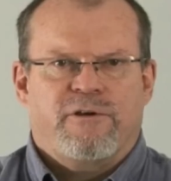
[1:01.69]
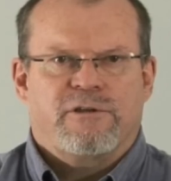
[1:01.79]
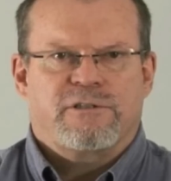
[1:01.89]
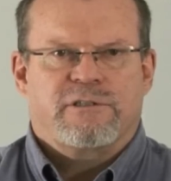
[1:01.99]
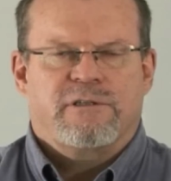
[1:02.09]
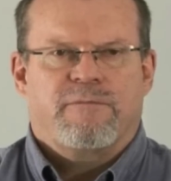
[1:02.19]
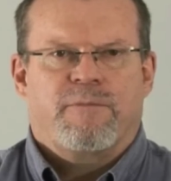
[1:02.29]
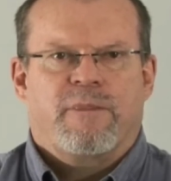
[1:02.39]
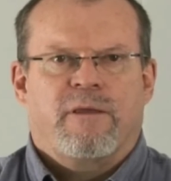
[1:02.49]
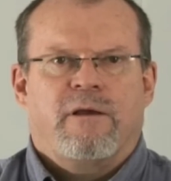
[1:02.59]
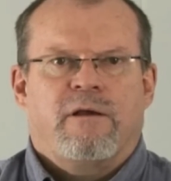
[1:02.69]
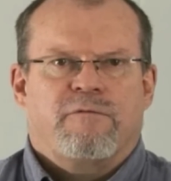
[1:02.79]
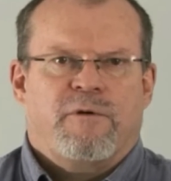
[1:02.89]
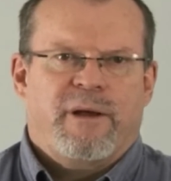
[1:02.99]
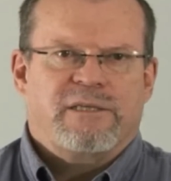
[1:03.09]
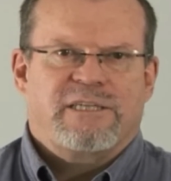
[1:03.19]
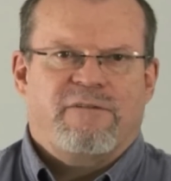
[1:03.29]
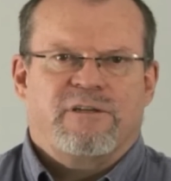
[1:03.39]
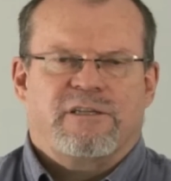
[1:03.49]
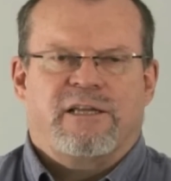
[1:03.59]
first for about
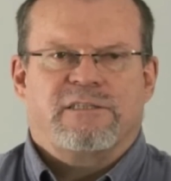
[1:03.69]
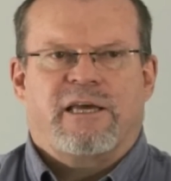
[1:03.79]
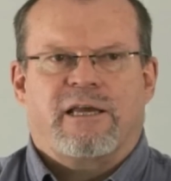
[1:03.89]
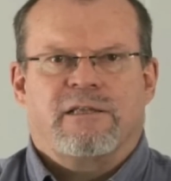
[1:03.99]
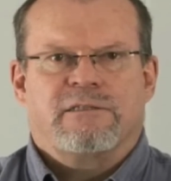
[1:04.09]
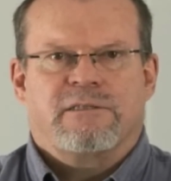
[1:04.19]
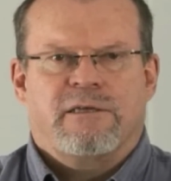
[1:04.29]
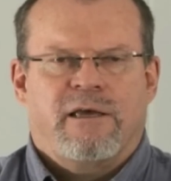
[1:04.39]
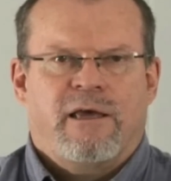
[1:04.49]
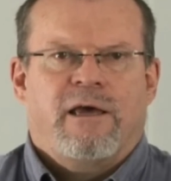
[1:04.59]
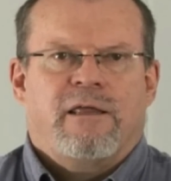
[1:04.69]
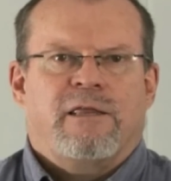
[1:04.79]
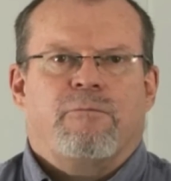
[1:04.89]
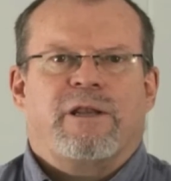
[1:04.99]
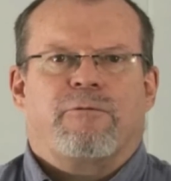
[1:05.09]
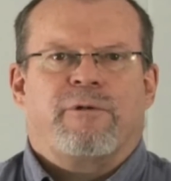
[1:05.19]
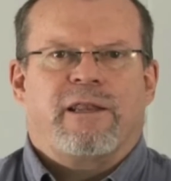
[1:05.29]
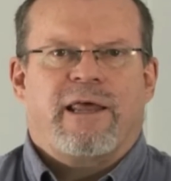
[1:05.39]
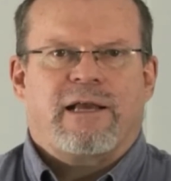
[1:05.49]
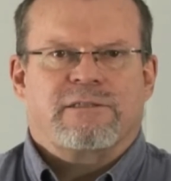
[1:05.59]
7 to 10 seconds. Then when it
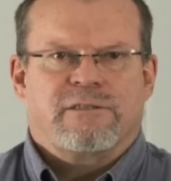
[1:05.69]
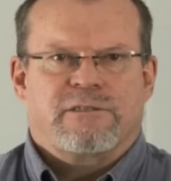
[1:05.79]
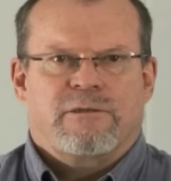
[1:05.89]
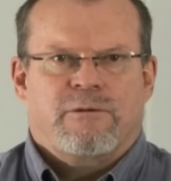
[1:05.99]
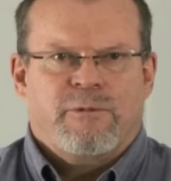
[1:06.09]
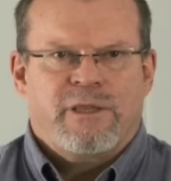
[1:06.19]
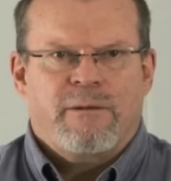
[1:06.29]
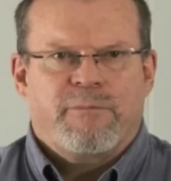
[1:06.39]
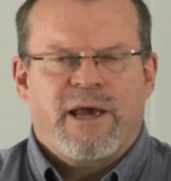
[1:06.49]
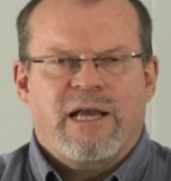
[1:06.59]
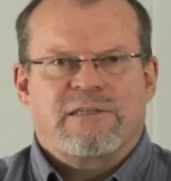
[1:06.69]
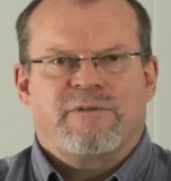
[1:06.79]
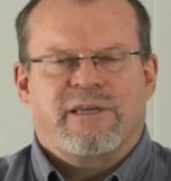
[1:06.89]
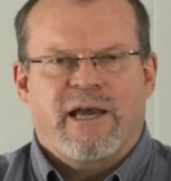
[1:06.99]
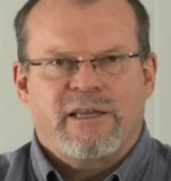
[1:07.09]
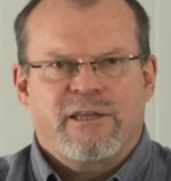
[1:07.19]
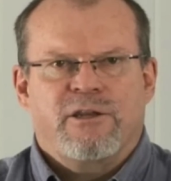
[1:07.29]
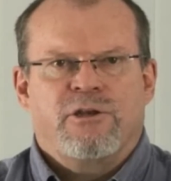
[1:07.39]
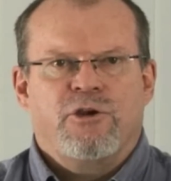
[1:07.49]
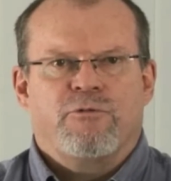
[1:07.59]
relaxes, we then passively take it
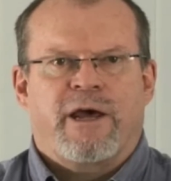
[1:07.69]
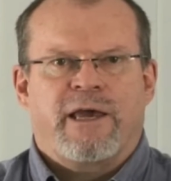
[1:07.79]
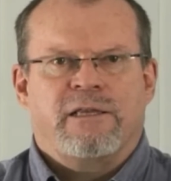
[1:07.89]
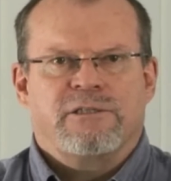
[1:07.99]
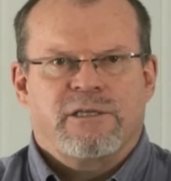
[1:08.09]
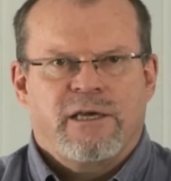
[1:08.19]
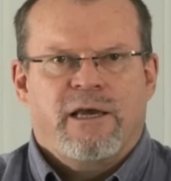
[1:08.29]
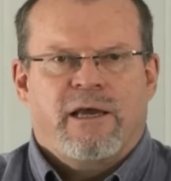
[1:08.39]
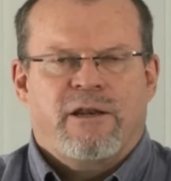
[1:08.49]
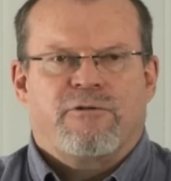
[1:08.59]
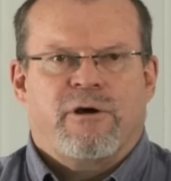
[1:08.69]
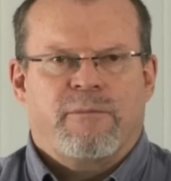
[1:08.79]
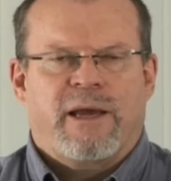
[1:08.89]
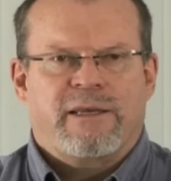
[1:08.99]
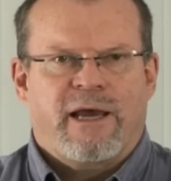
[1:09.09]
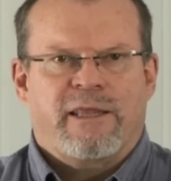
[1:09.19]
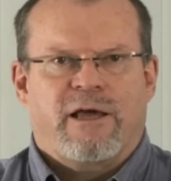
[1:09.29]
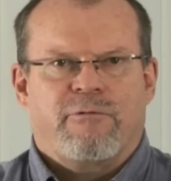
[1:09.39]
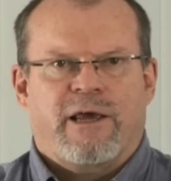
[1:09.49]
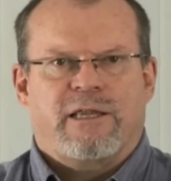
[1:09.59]
into new range and try and maintain
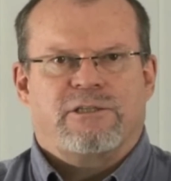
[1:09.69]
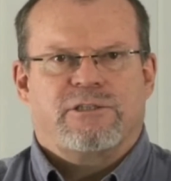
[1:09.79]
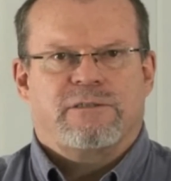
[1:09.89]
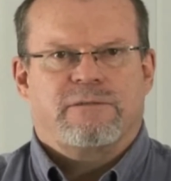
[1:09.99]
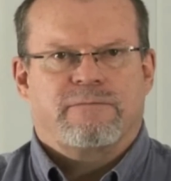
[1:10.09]
that range.